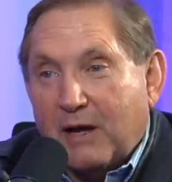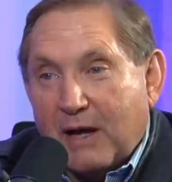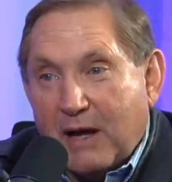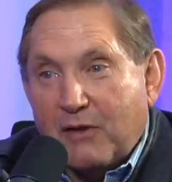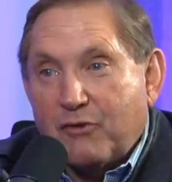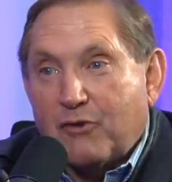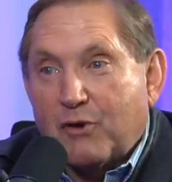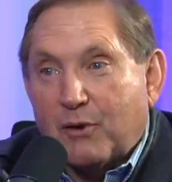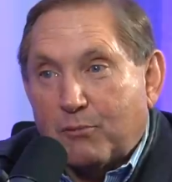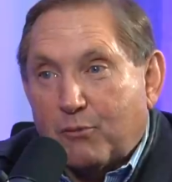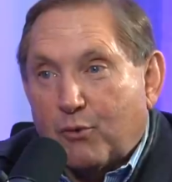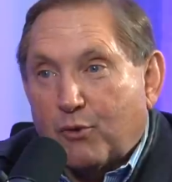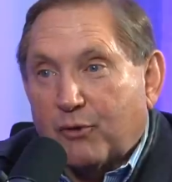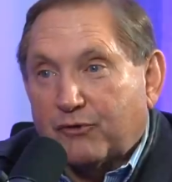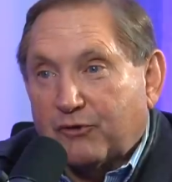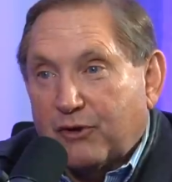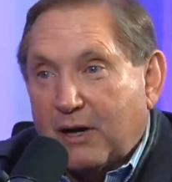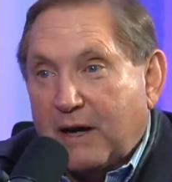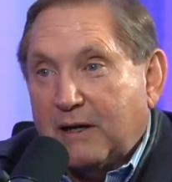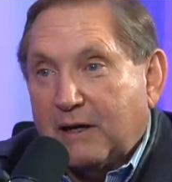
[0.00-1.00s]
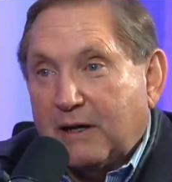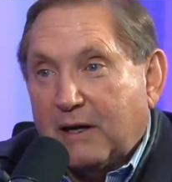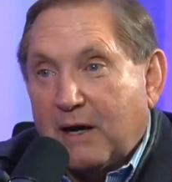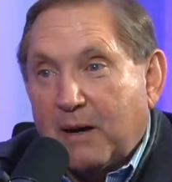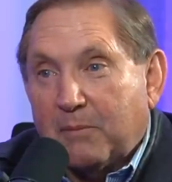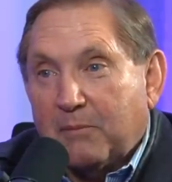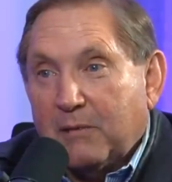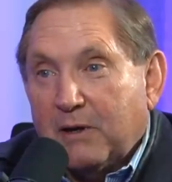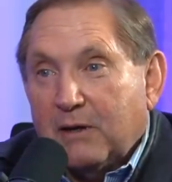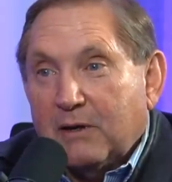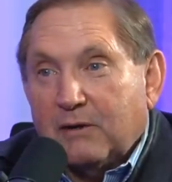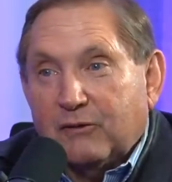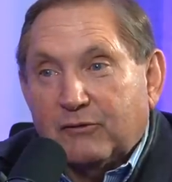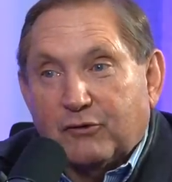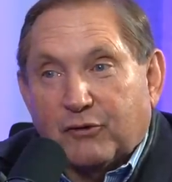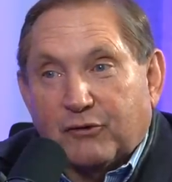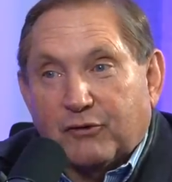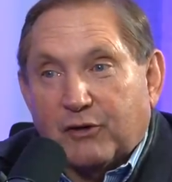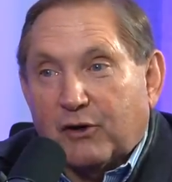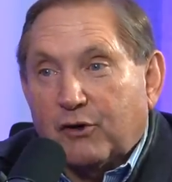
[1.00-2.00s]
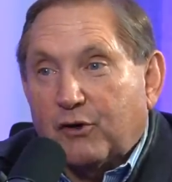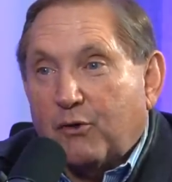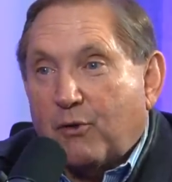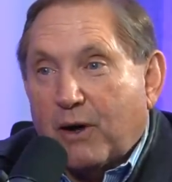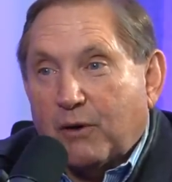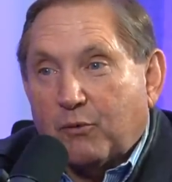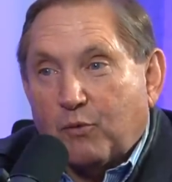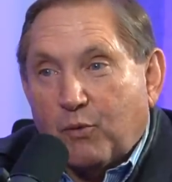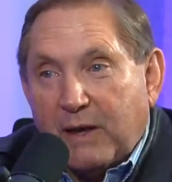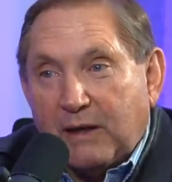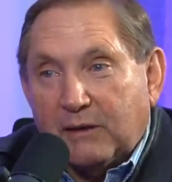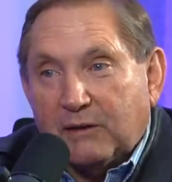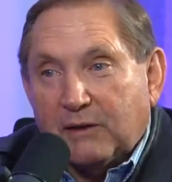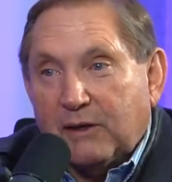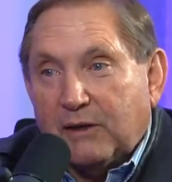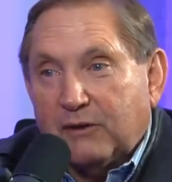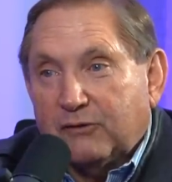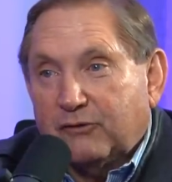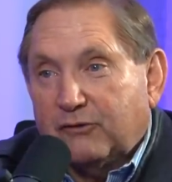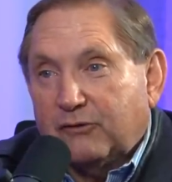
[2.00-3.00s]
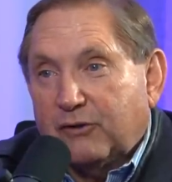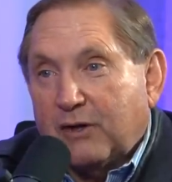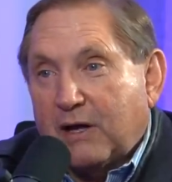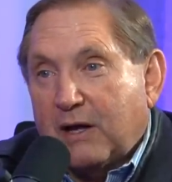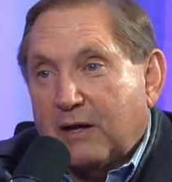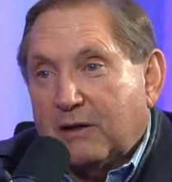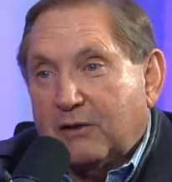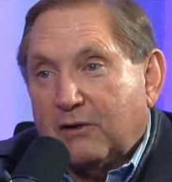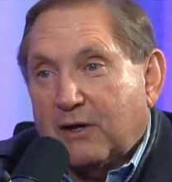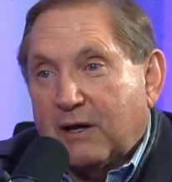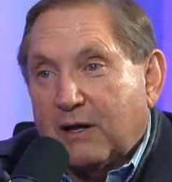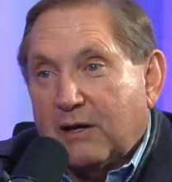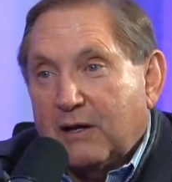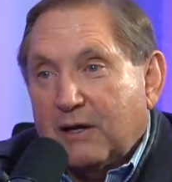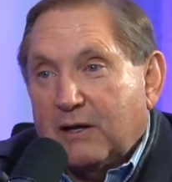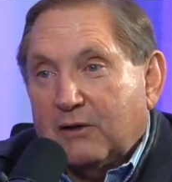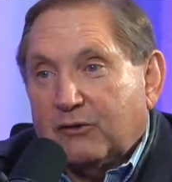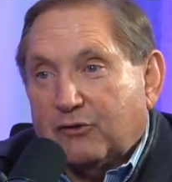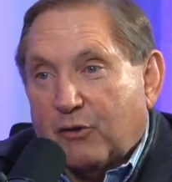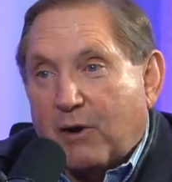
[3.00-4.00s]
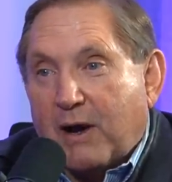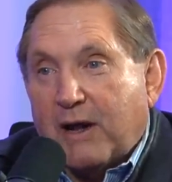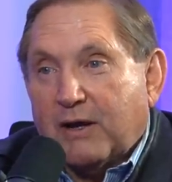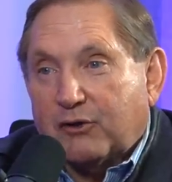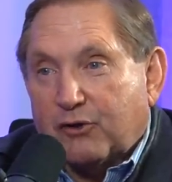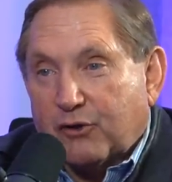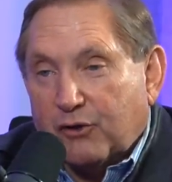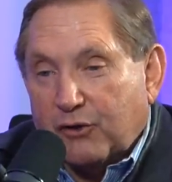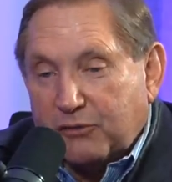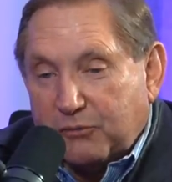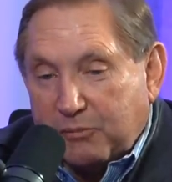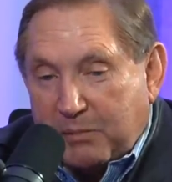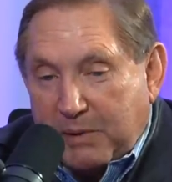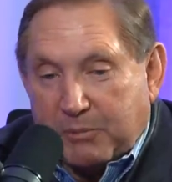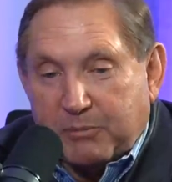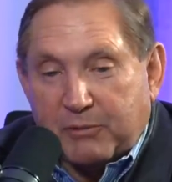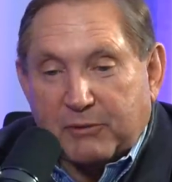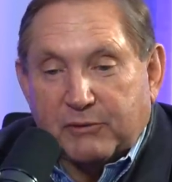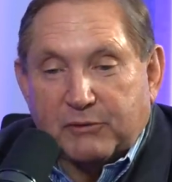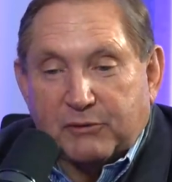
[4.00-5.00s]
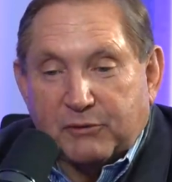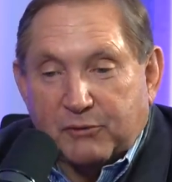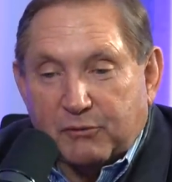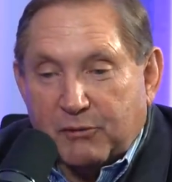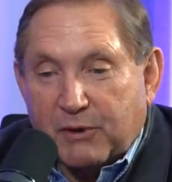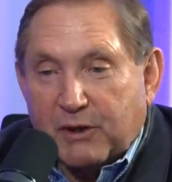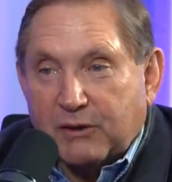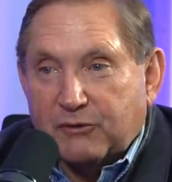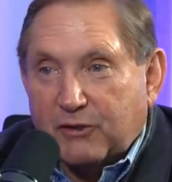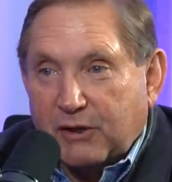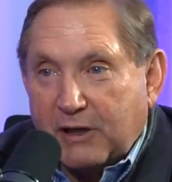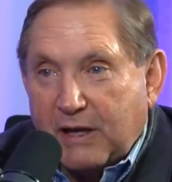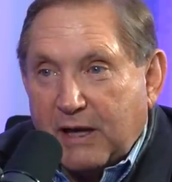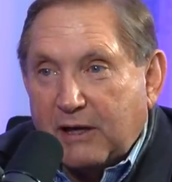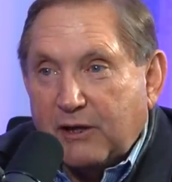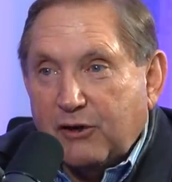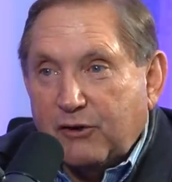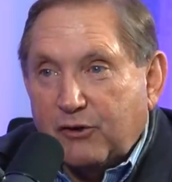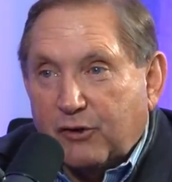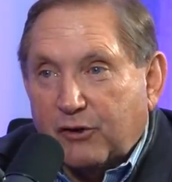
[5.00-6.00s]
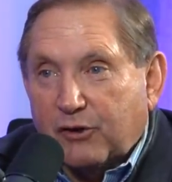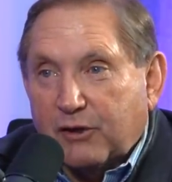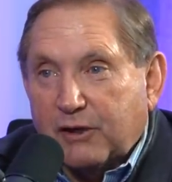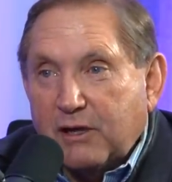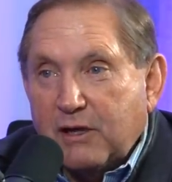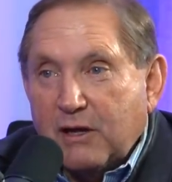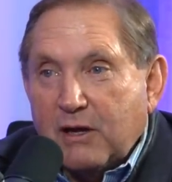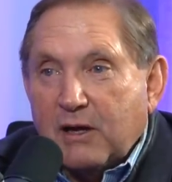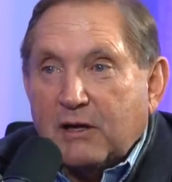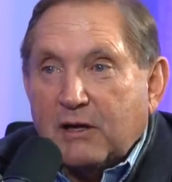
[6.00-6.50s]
and there are more signing up. So they'll go on wait lists, and so I encourage people to get in early.